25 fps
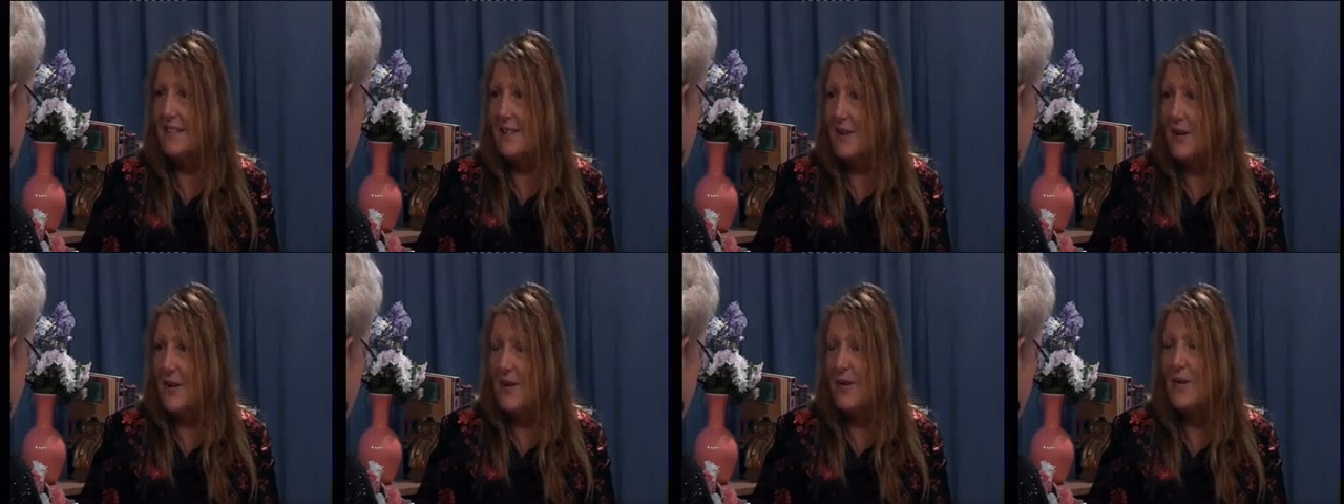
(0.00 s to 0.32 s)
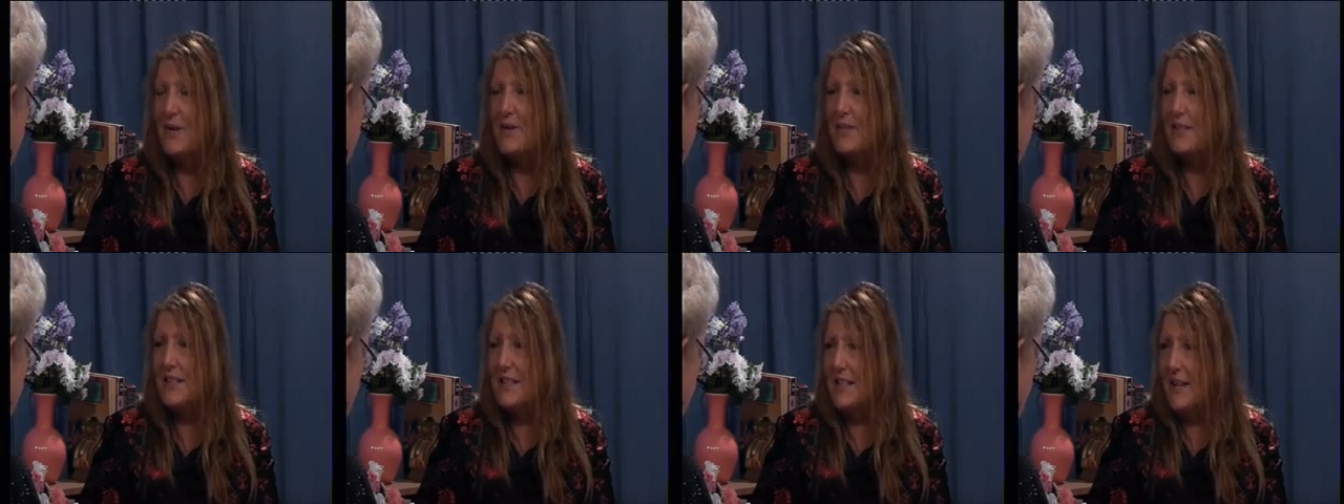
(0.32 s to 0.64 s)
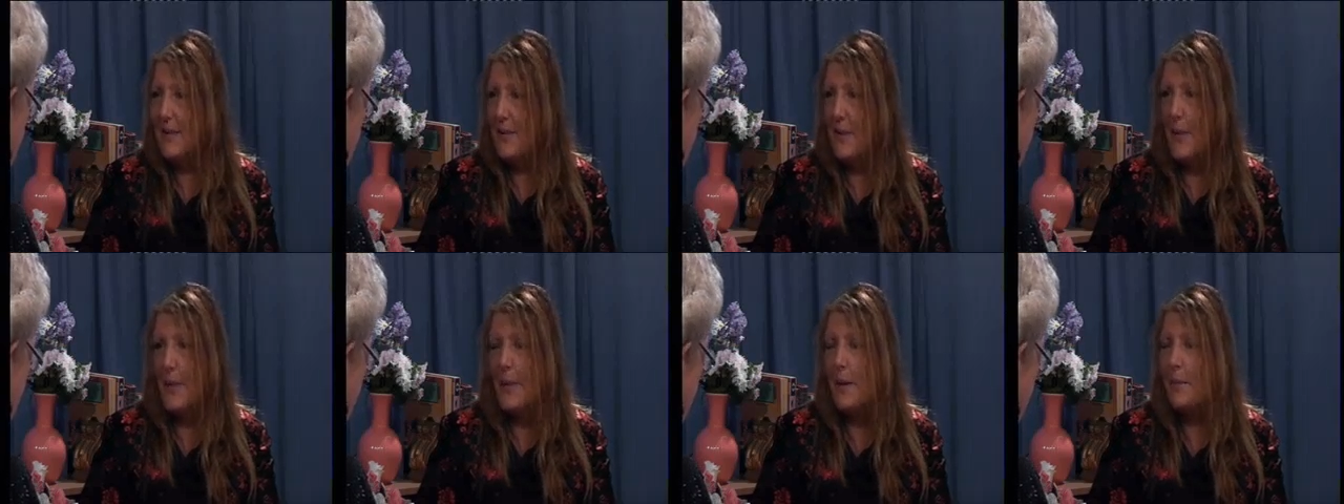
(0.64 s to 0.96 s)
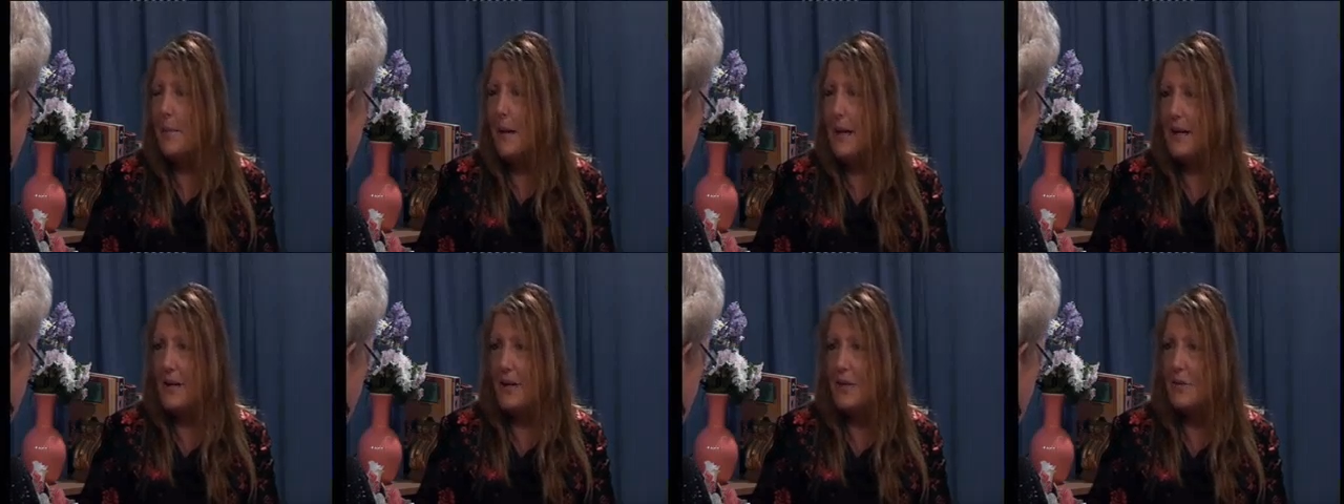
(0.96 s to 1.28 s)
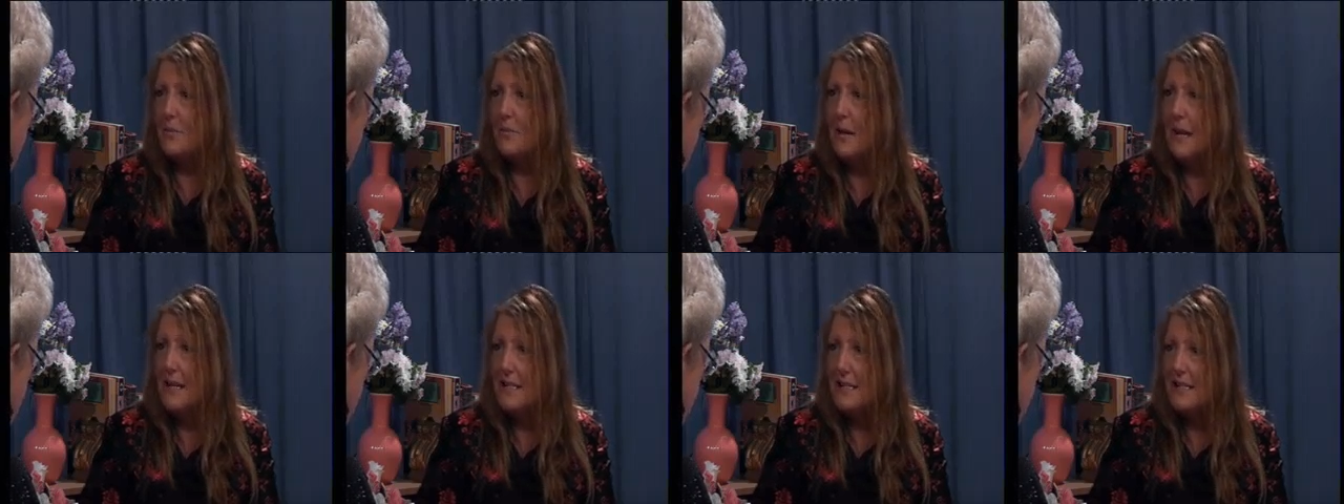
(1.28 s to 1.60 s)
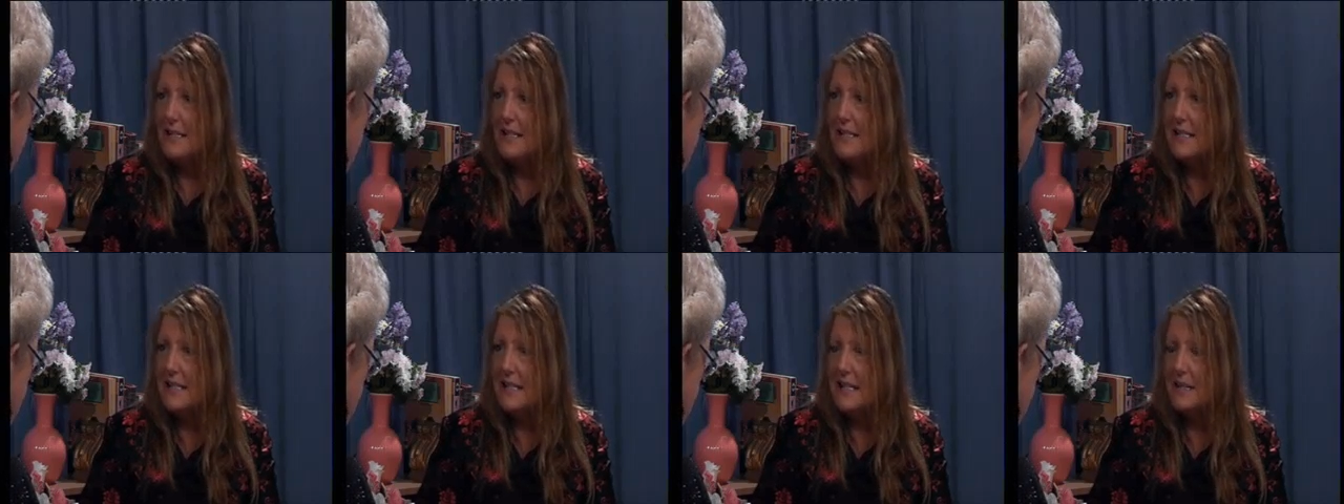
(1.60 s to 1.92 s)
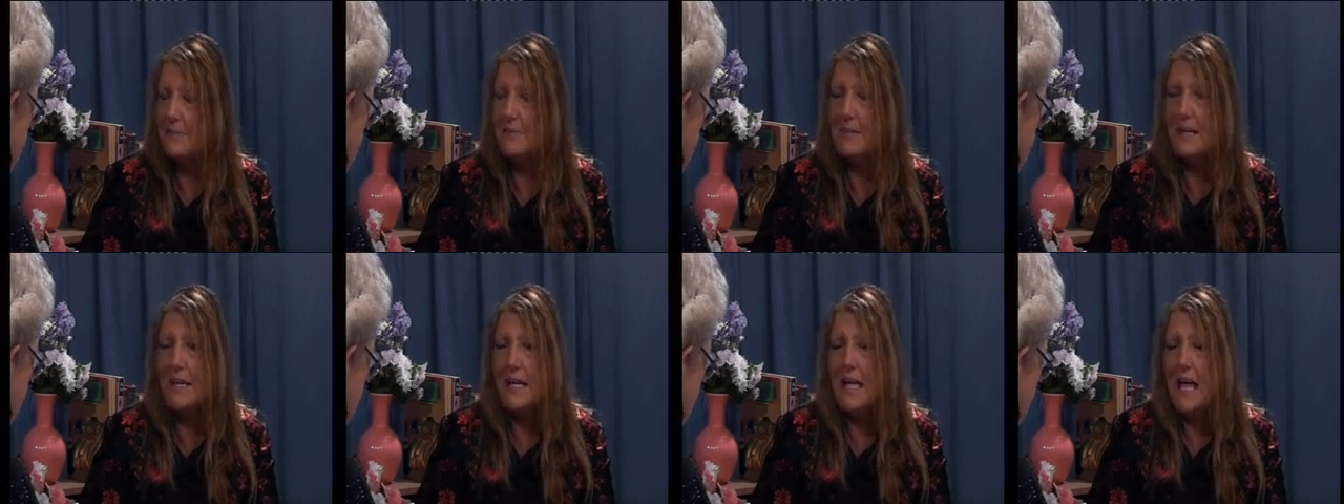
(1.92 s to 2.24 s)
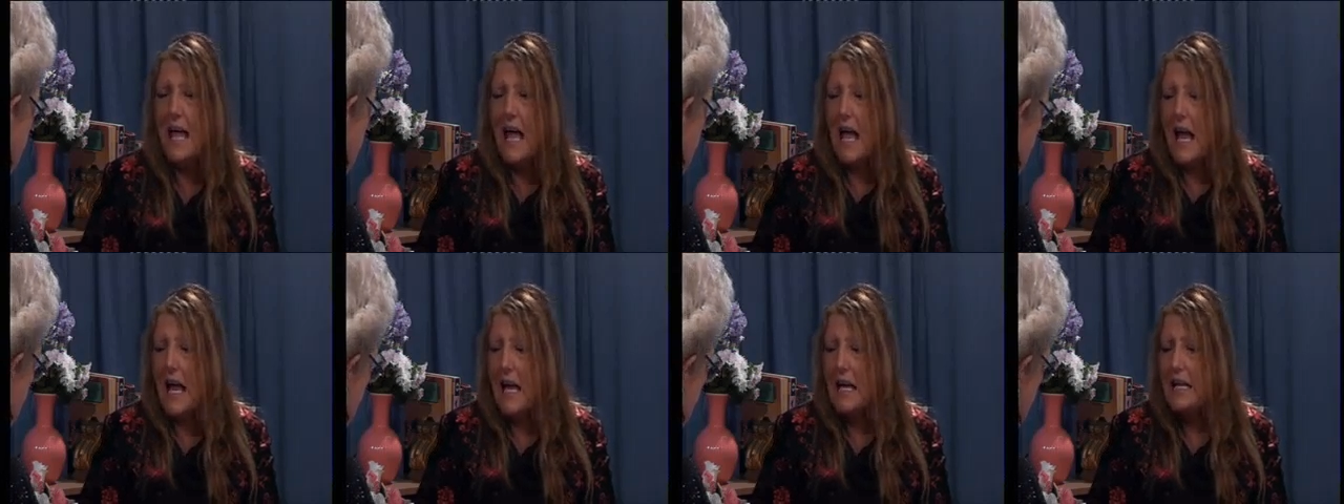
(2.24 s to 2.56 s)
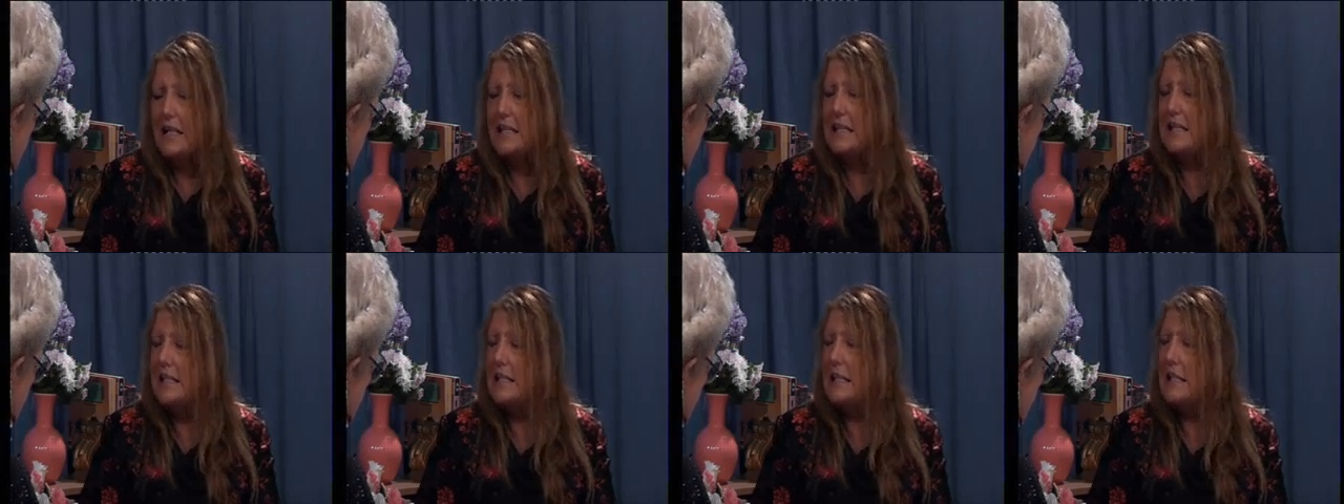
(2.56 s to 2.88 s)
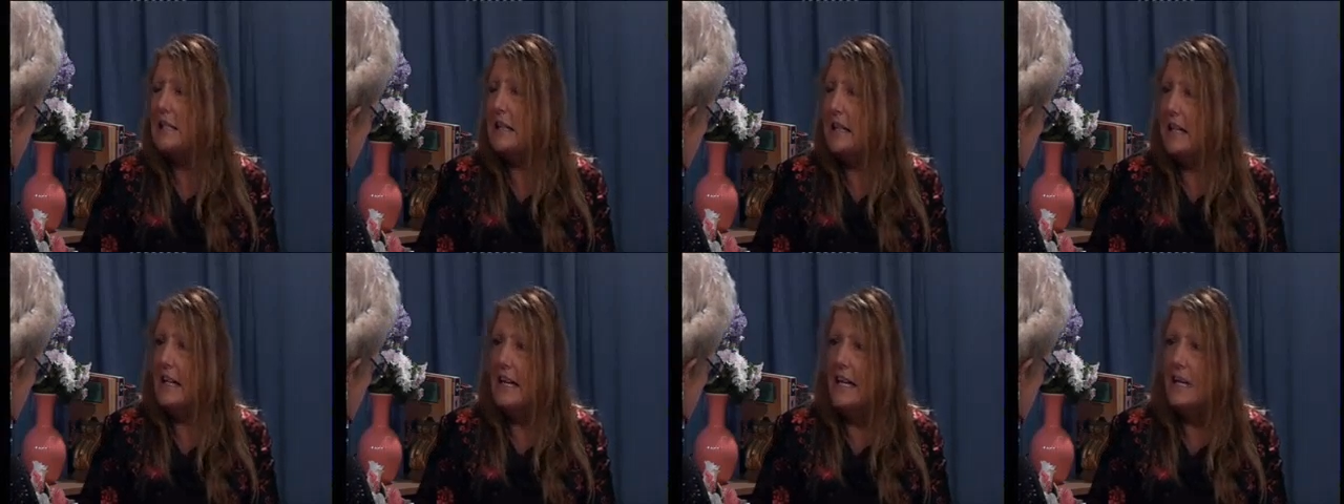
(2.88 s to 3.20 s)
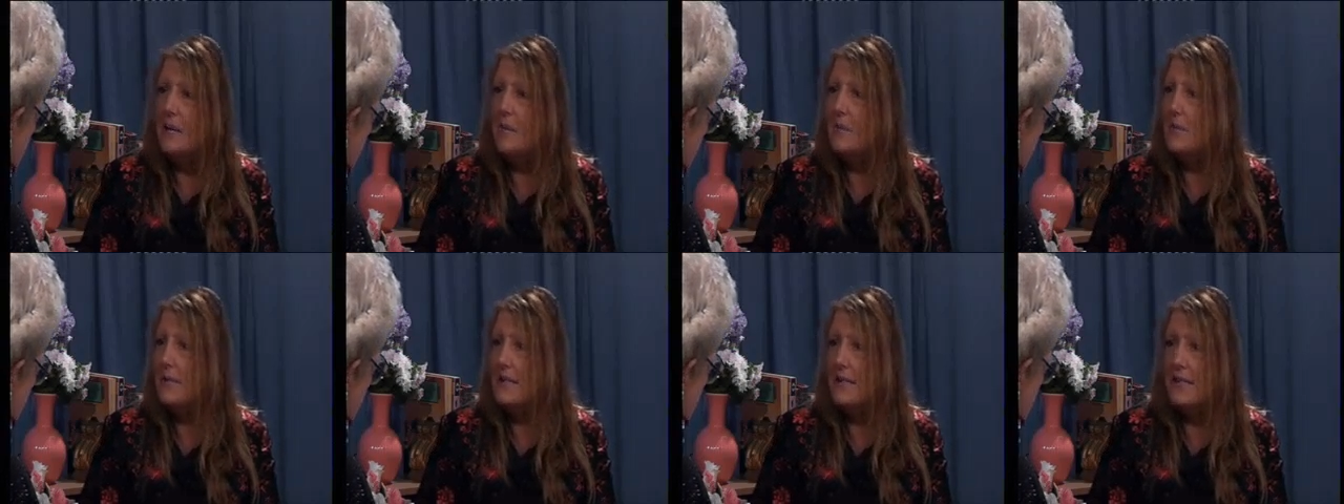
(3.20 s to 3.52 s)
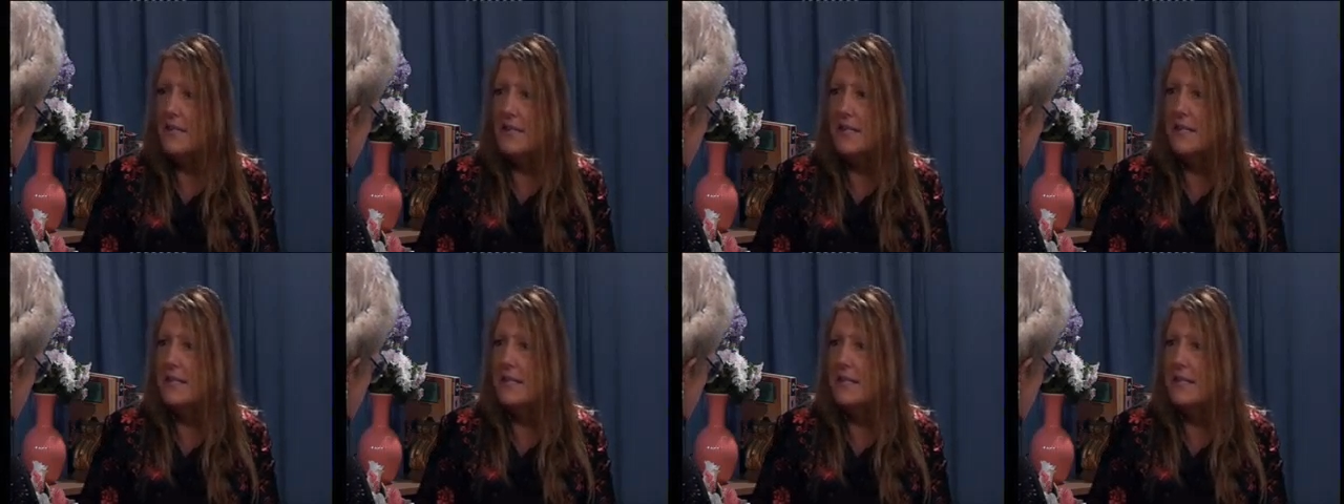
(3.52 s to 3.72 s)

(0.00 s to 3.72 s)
So together they made an amazing team. And he was